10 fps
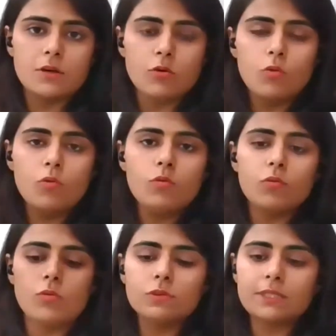
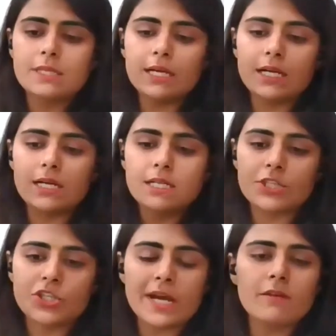whose
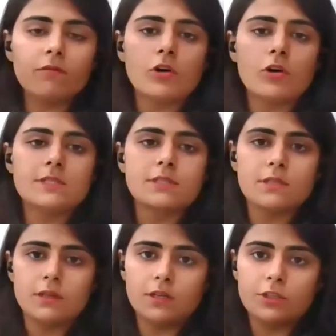check was
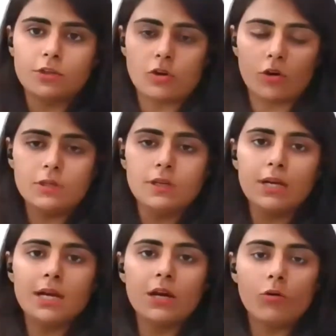drawn,
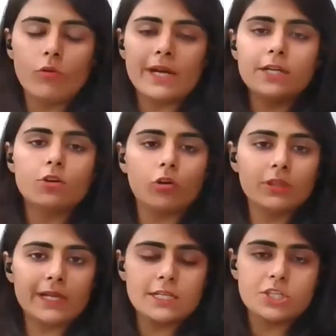who had
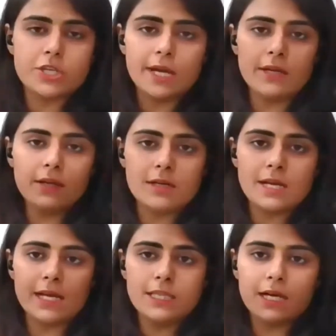drawn that check,
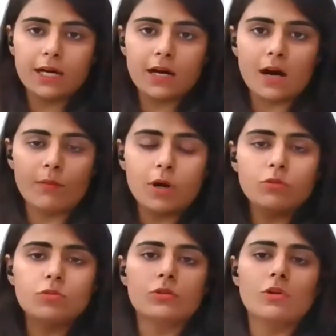and the
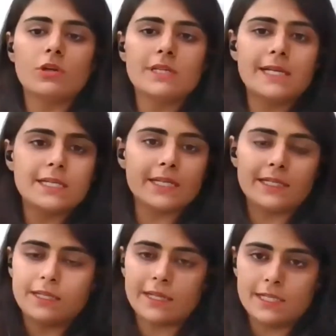amount could not get
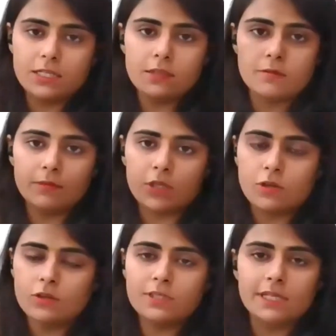encashed
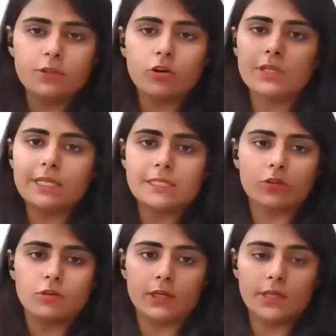because it got
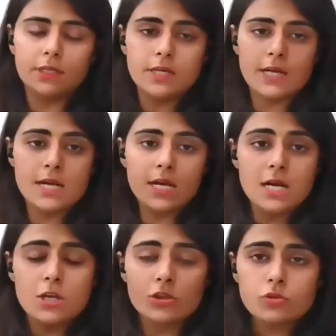dishonored.
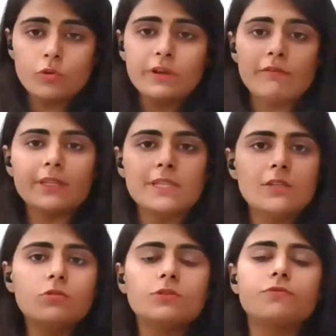So
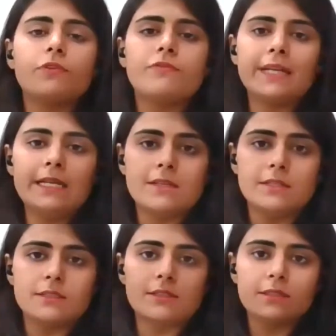within those 15
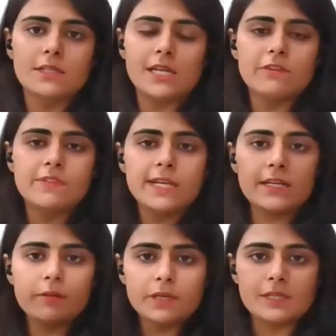days, if
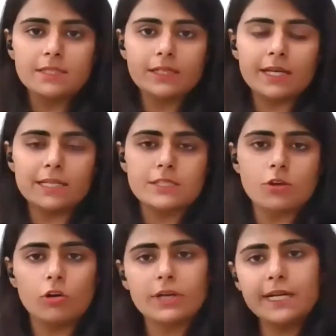that person has
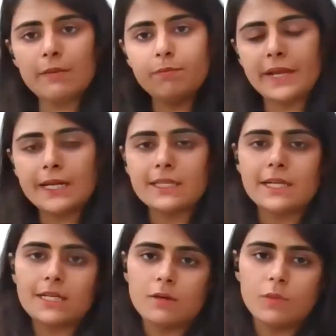already paid
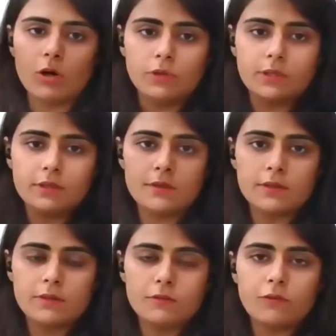that amount
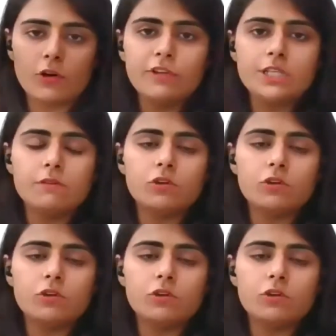for which he